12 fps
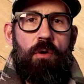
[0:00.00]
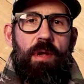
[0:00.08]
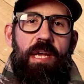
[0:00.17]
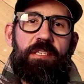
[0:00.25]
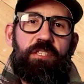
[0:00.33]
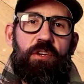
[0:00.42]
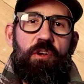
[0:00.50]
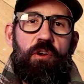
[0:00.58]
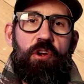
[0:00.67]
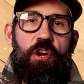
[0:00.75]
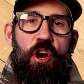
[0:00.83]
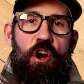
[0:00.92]
Okay, so
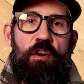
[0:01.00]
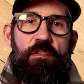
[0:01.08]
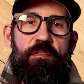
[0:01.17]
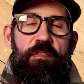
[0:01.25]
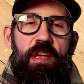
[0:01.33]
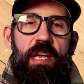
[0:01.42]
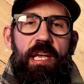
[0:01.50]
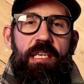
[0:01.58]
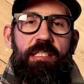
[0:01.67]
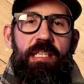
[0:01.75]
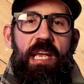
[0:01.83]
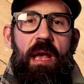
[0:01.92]
your kerf
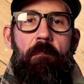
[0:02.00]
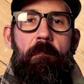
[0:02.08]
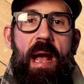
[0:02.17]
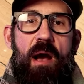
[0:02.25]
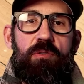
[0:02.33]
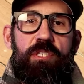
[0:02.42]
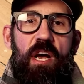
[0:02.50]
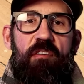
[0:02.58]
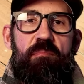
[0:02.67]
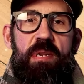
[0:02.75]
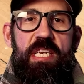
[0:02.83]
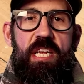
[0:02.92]
is the amount
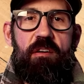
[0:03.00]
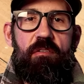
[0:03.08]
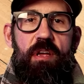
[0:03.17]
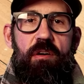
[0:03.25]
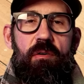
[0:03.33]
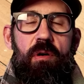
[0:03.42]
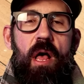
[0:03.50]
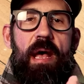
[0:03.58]
of material